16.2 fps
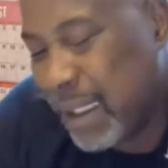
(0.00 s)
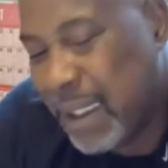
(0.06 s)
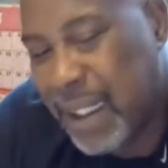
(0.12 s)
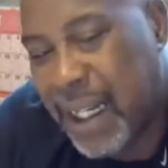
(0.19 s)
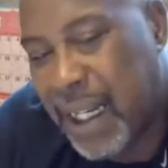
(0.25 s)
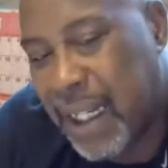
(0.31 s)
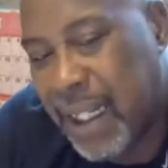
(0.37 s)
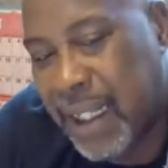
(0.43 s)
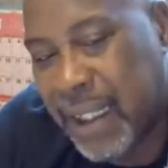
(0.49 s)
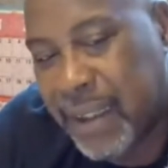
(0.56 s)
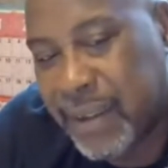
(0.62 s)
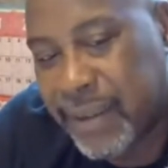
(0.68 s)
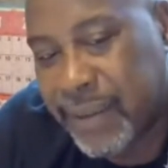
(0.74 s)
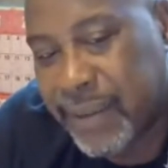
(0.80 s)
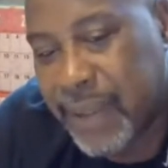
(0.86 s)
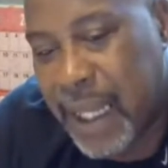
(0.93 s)
I
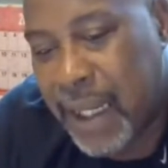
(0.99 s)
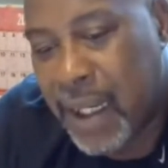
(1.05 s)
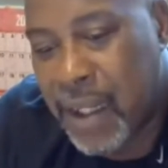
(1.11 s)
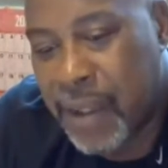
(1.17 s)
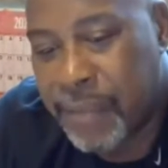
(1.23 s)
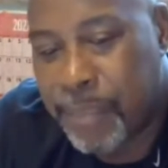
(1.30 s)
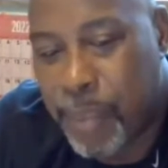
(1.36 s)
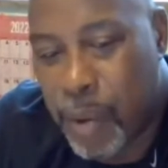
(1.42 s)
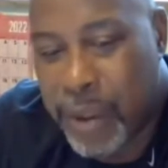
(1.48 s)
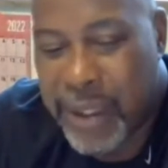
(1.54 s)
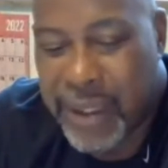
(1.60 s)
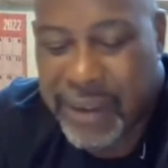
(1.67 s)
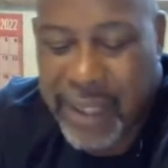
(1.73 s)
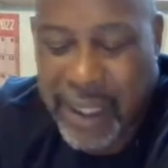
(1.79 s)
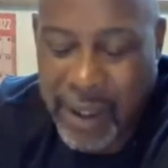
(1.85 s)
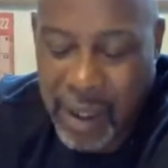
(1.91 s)
love, let's
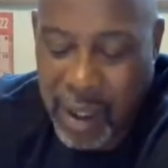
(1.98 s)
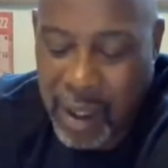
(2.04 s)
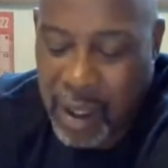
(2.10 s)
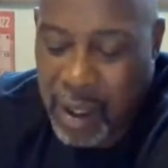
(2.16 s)
see,